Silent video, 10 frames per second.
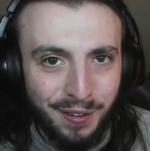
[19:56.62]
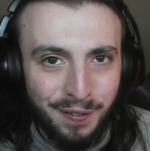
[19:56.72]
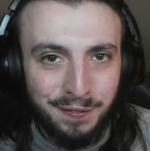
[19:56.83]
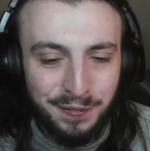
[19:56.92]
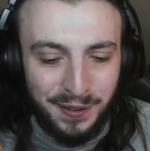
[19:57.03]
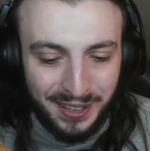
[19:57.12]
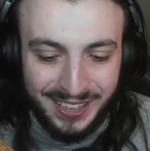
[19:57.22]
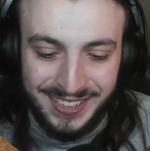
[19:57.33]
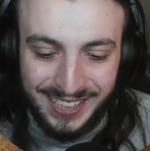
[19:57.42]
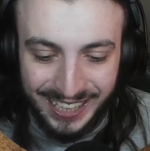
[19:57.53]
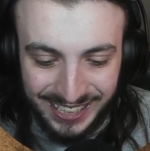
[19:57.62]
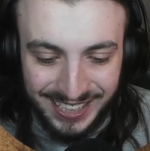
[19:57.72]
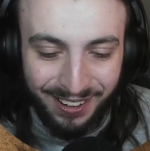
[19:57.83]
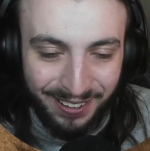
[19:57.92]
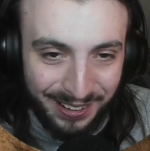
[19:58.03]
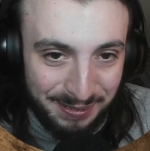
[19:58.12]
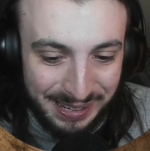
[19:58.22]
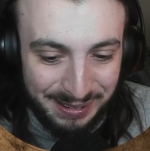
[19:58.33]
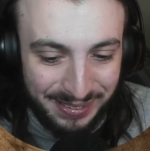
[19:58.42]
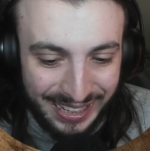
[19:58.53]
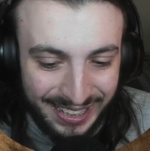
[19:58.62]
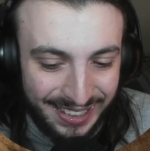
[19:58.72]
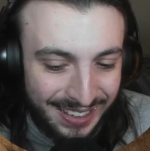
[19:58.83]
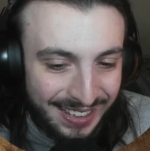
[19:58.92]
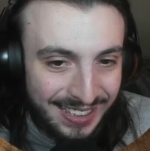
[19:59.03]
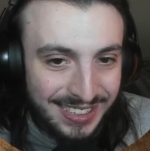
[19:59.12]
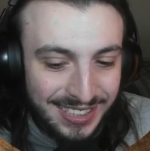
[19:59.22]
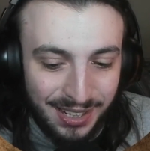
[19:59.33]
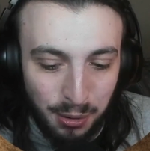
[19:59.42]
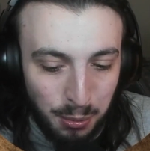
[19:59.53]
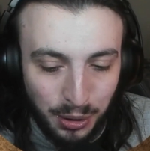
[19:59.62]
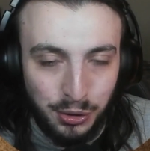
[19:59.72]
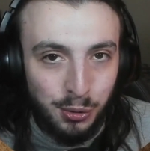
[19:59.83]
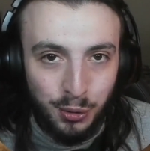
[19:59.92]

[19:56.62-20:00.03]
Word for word: the fuck is geezer on about, man? She don't want